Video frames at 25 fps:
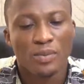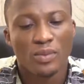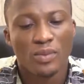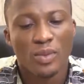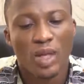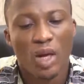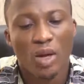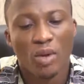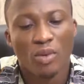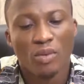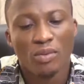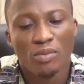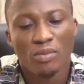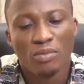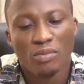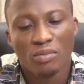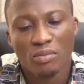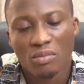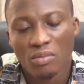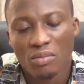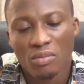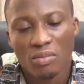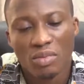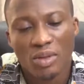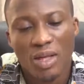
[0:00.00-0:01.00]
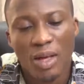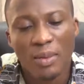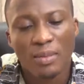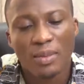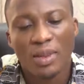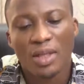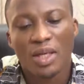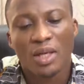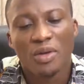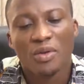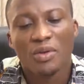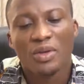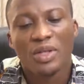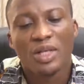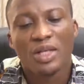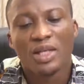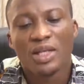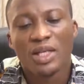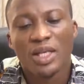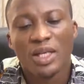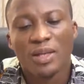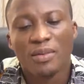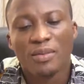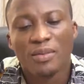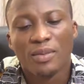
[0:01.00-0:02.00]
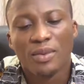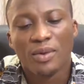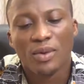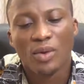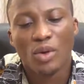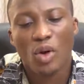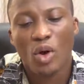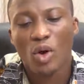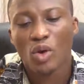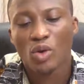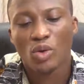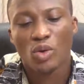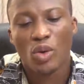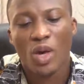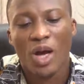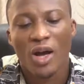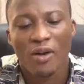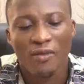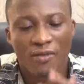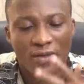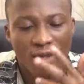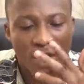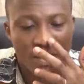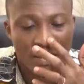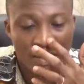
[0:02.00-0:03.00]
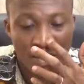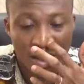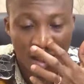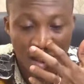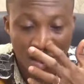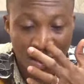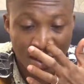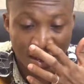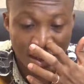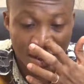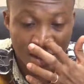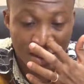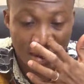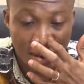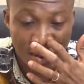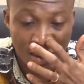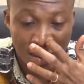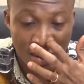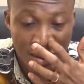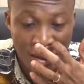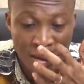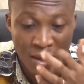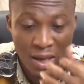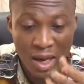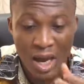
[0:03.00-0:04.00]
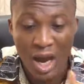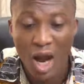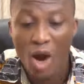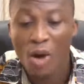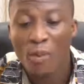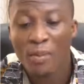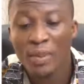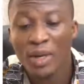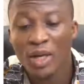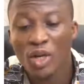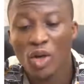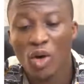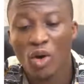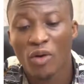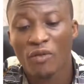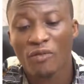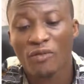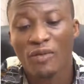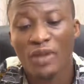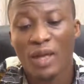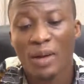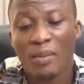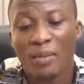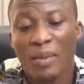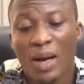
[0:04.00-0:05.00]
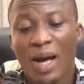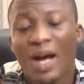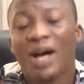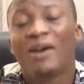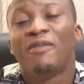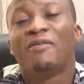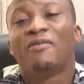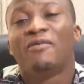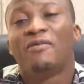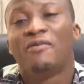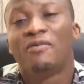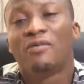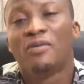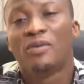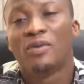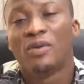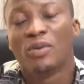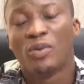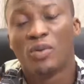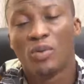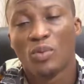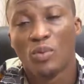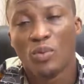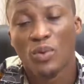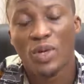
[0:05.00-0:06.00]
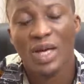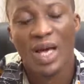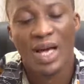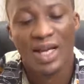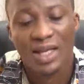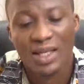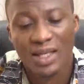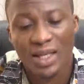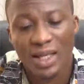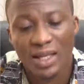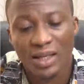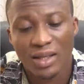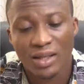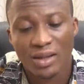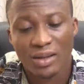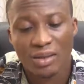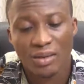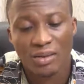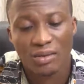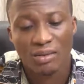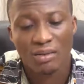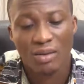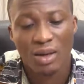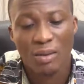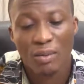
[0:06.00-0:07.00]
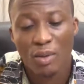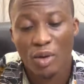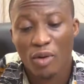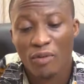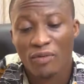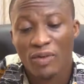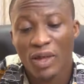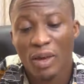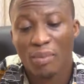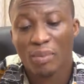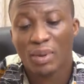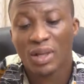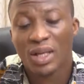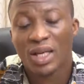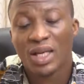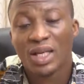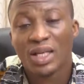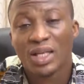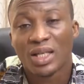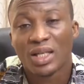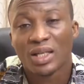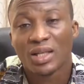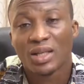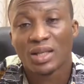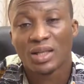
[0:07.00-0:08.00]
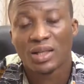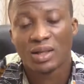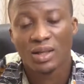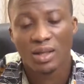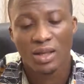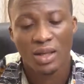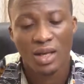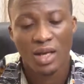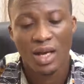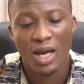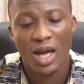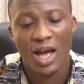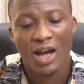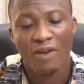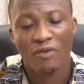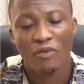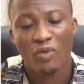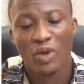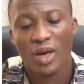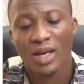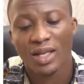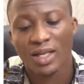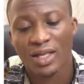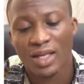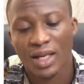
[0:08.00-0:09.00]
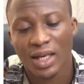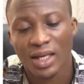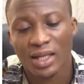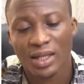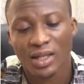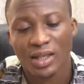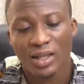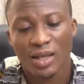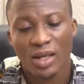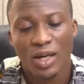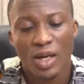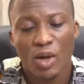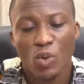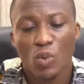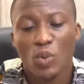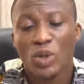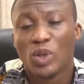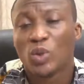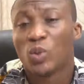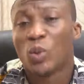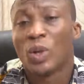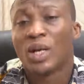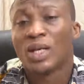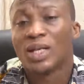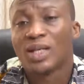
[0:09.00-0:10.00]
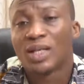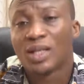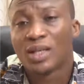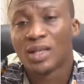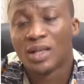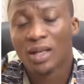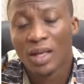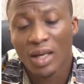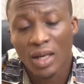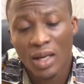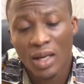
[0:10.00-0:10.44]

Now, some security teams also have some challenges. How many of them have we assessed? How many of the applications have we assessed? Which ones